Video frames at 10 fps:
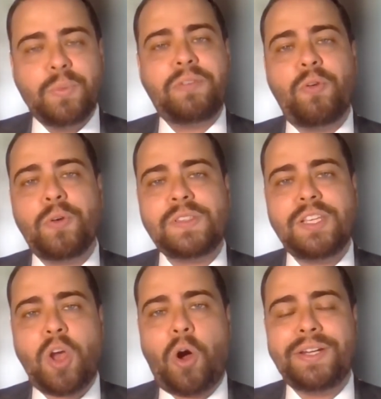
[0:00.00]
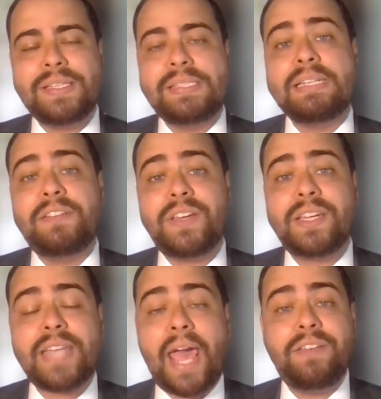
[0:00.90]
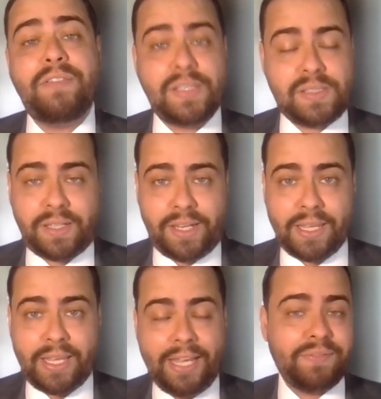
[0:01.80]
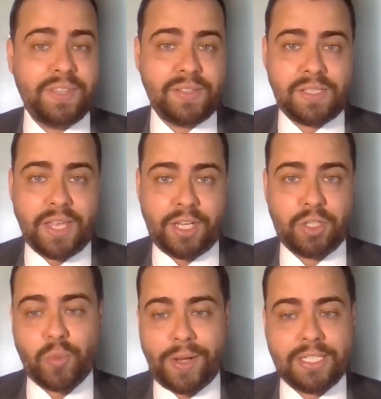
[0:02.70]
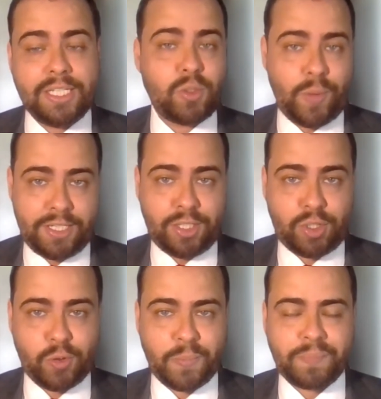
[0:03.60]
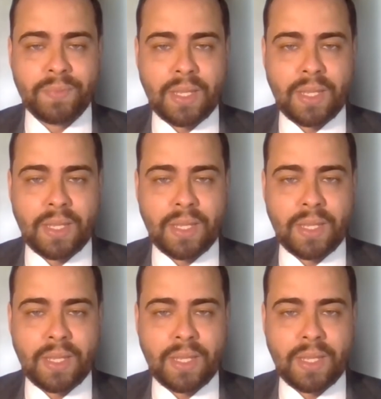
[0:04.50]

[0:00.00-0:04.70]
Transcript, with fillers: we're focusing on a significant anniversary in this year, 2022.